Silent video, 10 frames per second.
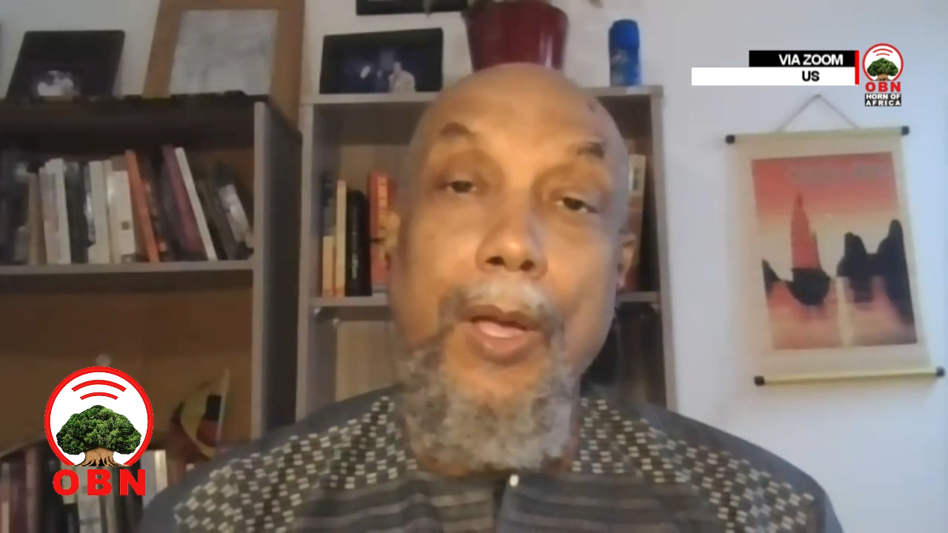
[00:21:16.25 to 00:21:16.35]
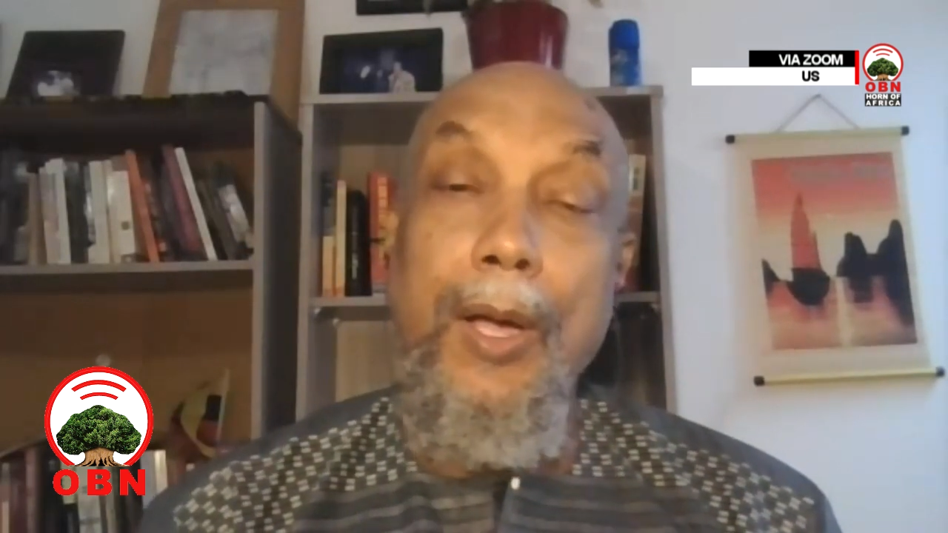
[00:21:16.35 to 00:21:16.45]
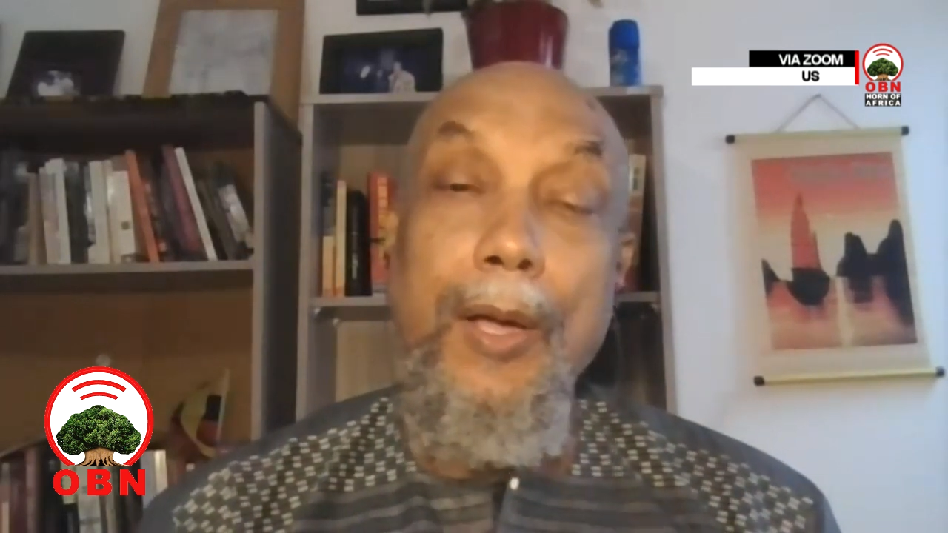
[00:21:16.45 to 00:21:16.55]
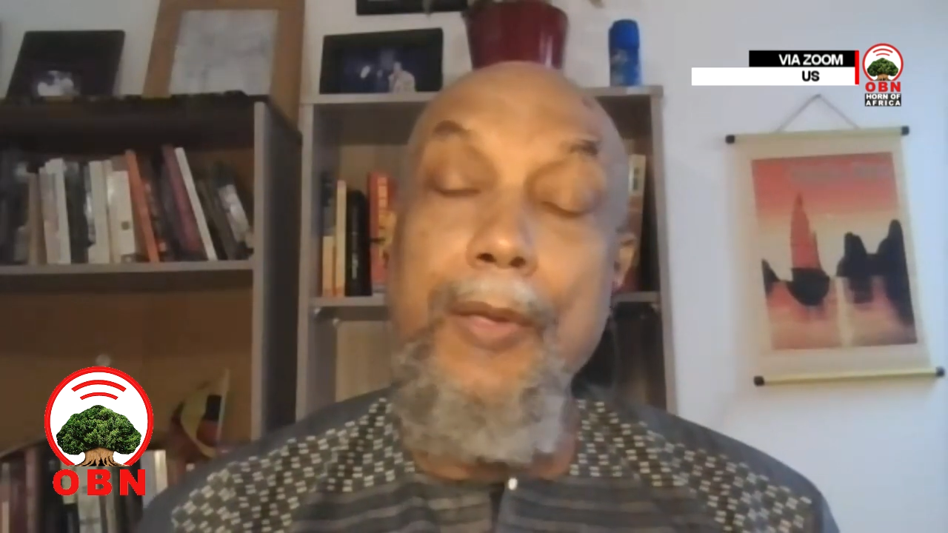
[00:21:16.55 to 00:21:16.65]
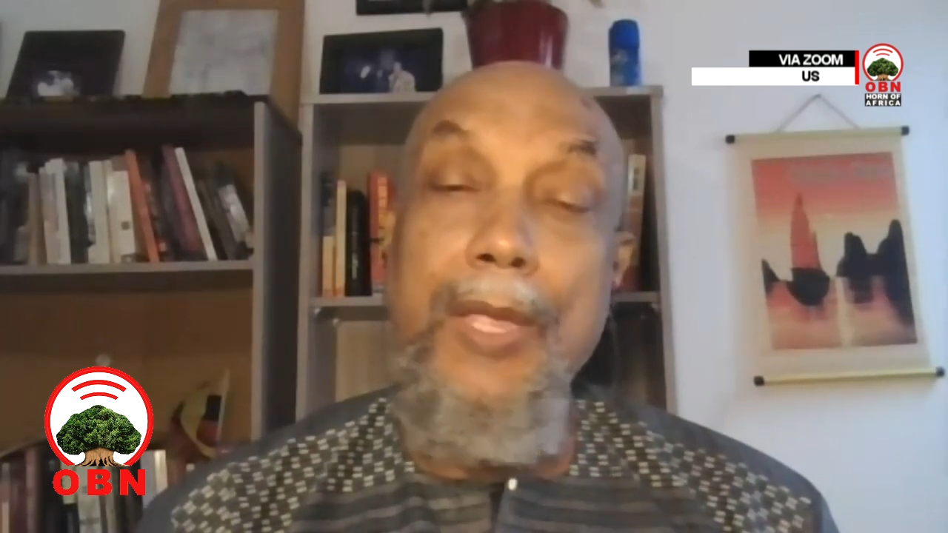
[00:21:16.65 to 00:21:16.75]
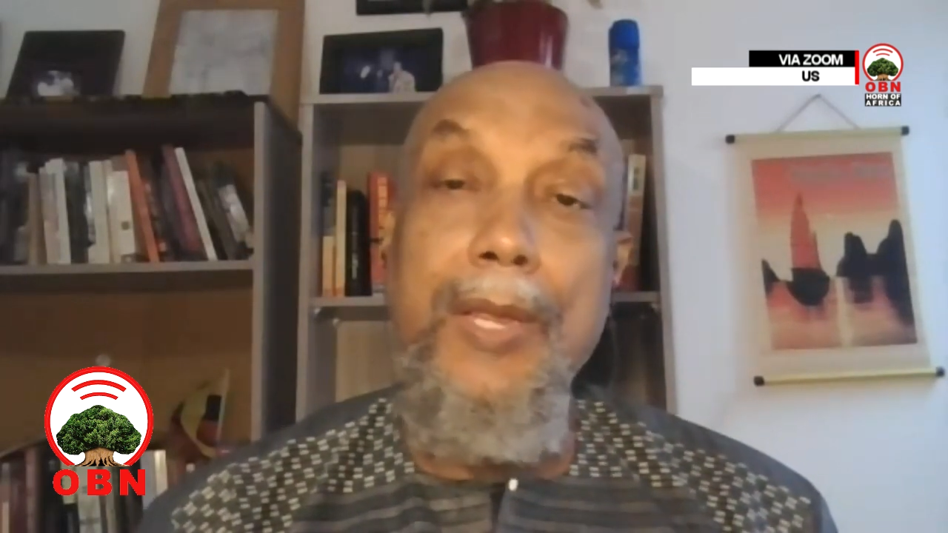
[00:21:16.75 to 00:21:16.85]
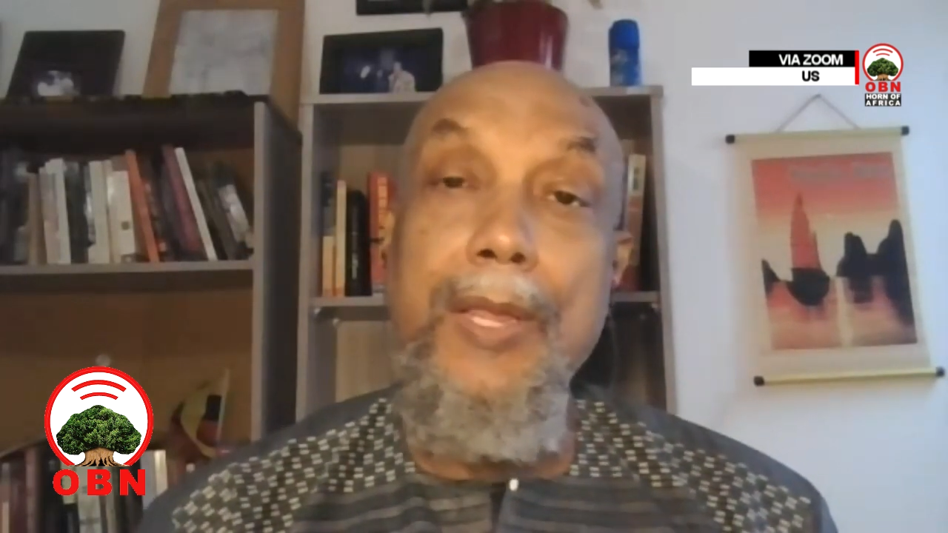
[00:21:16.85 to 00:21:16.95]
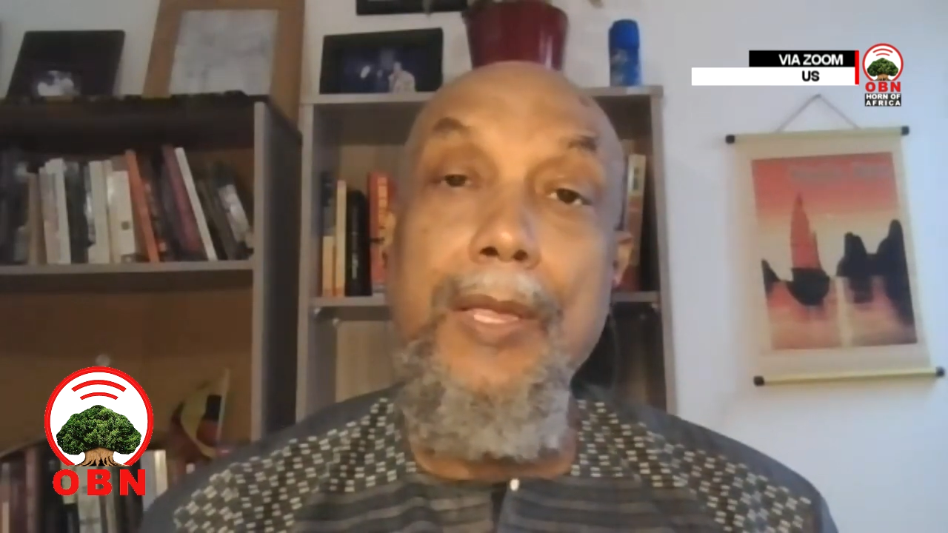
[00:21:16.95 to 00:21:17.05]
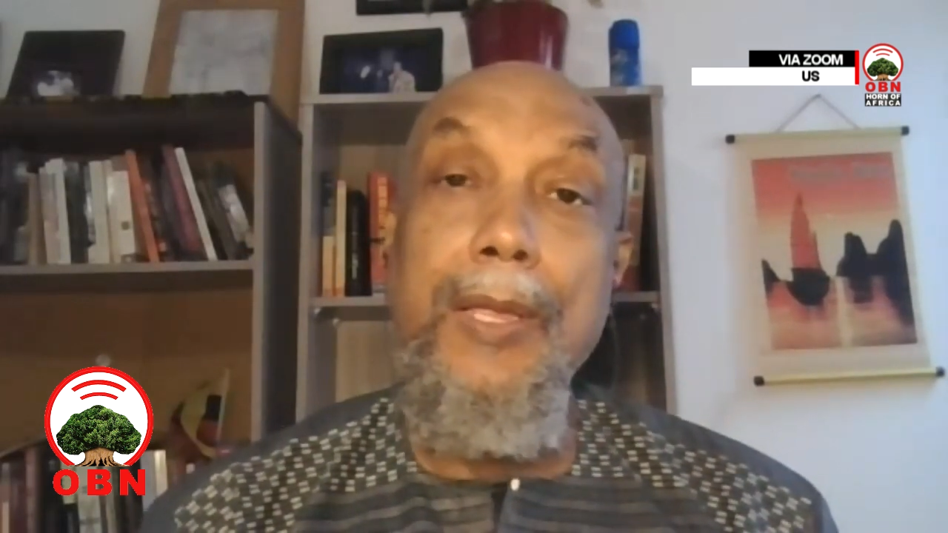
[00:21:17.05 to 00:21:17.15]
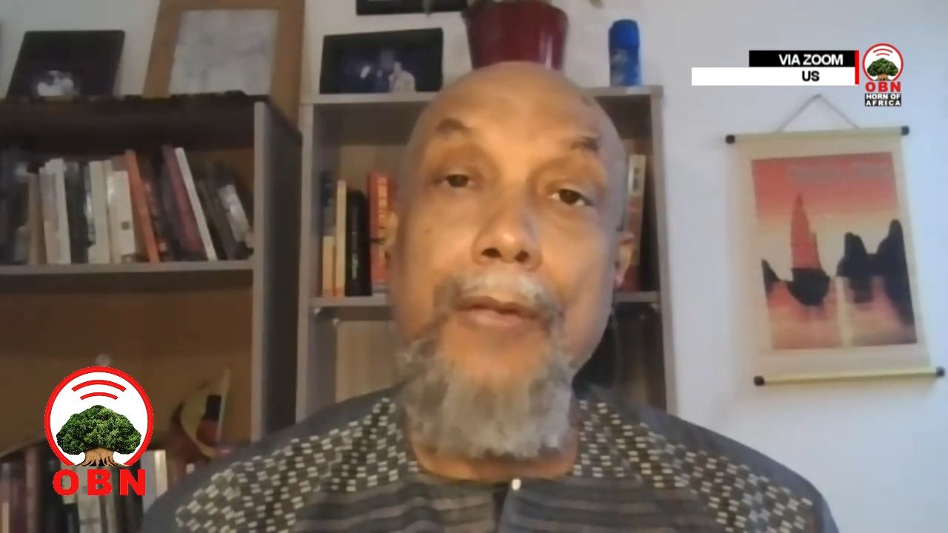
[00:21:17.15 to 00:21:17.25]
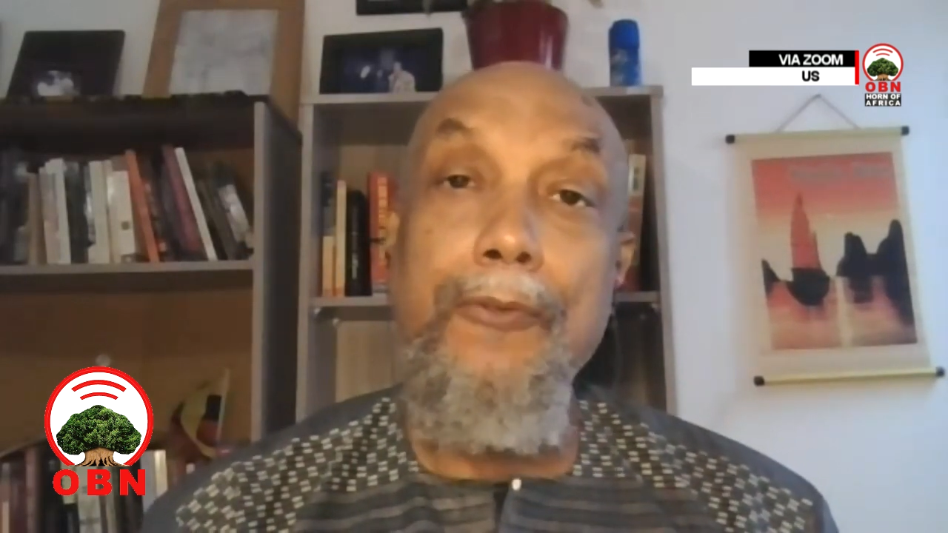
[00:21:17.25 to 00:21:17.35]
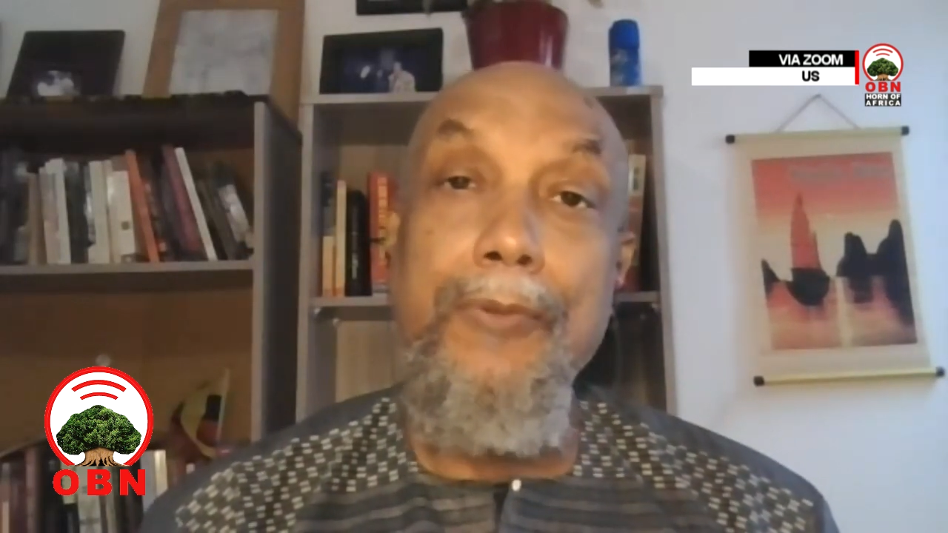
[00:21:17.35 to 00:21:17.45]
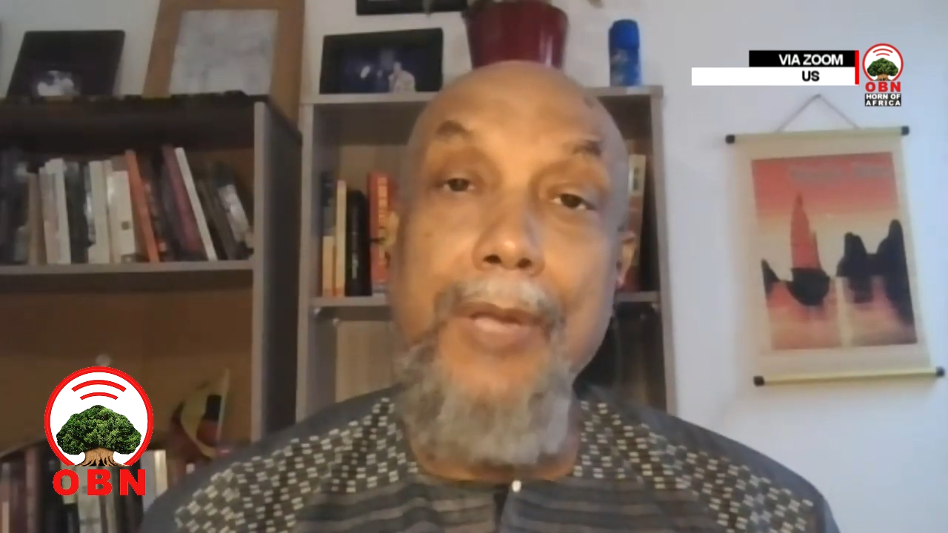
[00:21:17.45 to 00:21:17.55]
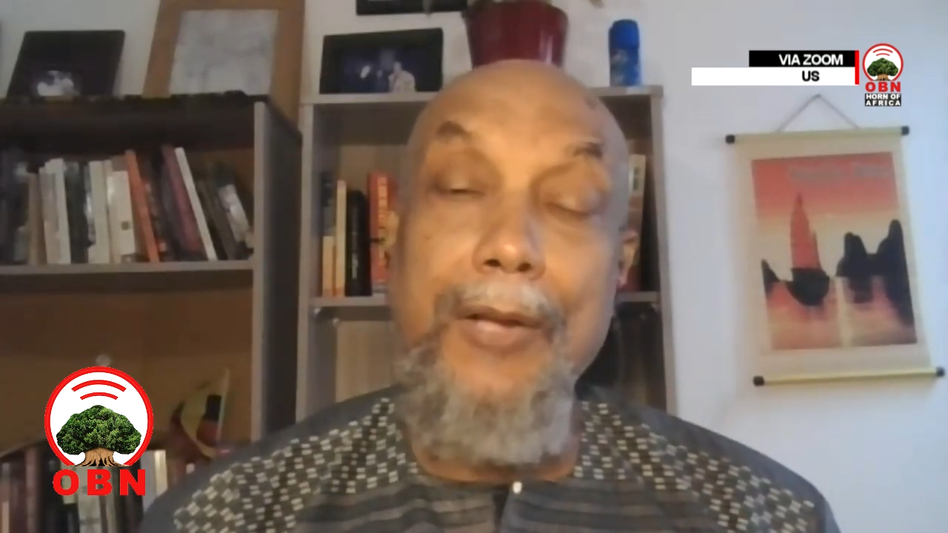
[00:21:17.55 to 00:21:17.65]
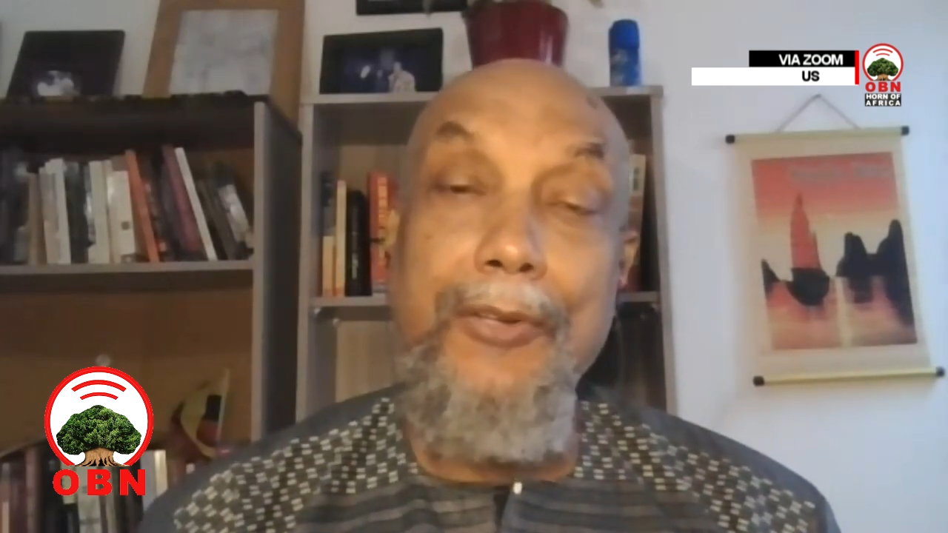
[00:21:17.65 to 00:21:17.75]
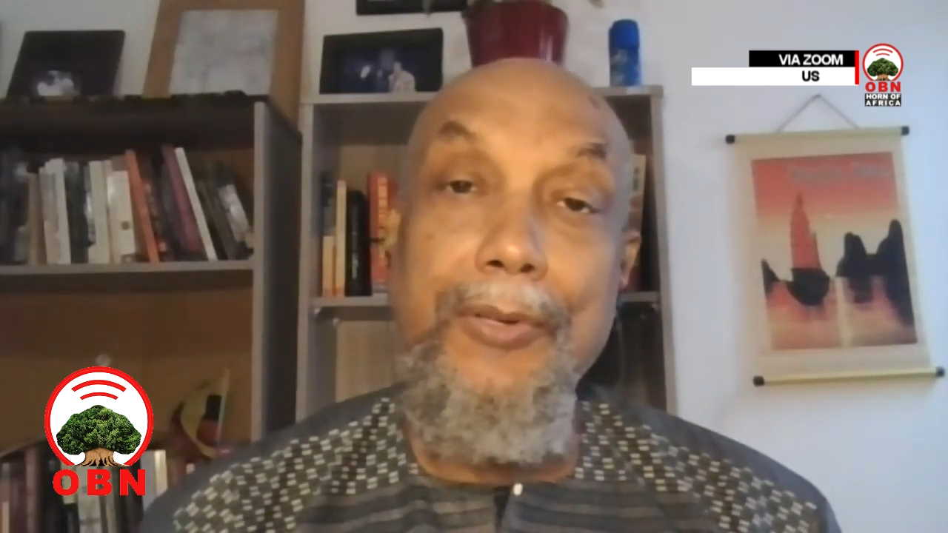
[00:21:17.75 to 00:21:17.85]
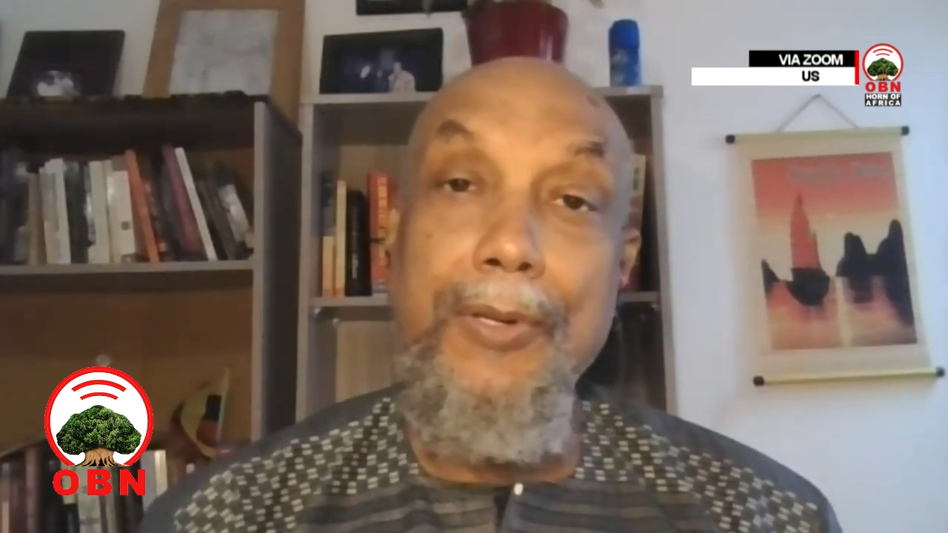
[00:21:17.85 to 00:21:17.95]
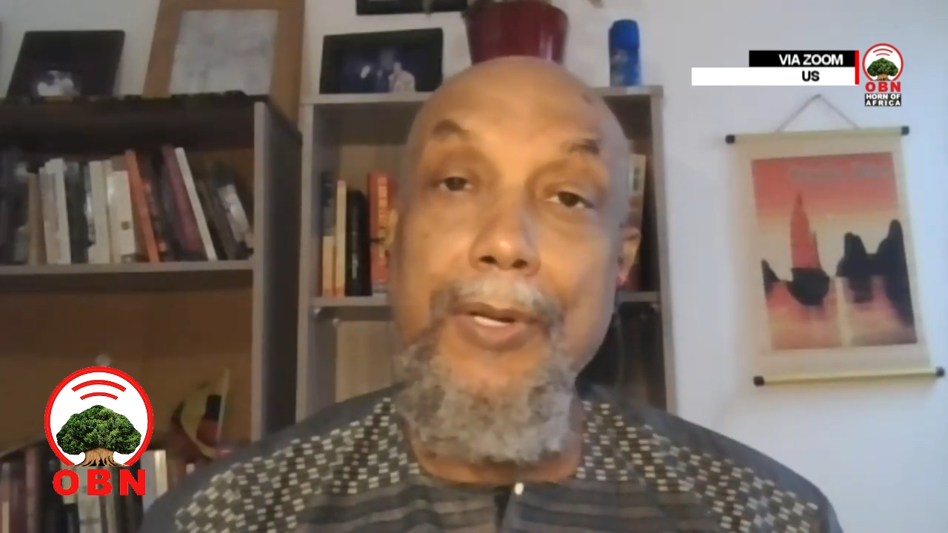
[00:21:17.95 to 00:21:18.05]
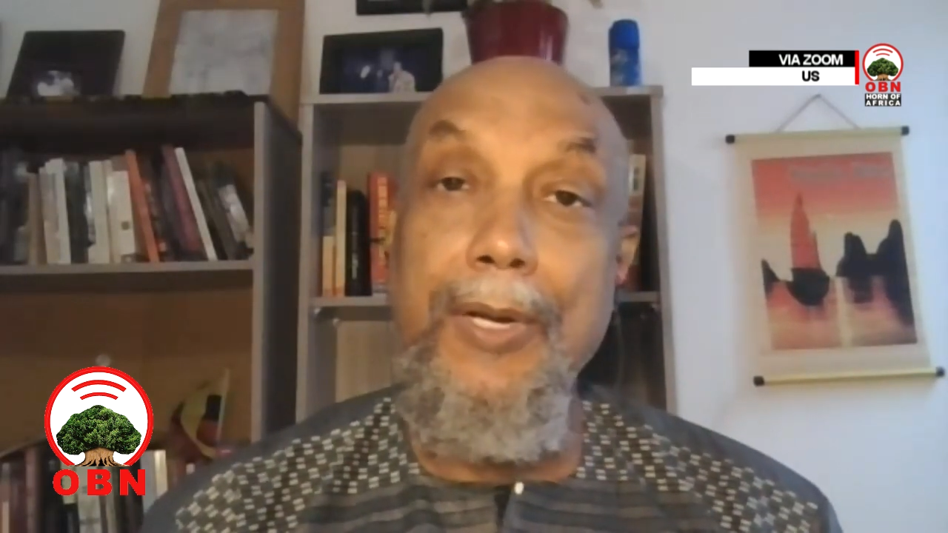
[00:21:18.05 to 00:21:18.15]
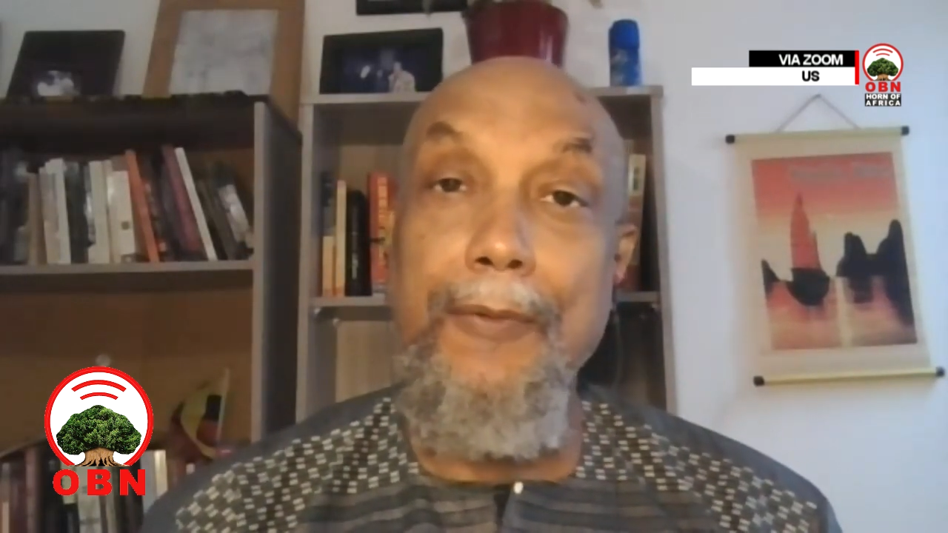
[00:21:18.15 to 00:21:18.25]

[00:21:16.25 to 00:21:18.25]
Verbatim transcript: uh, any introduction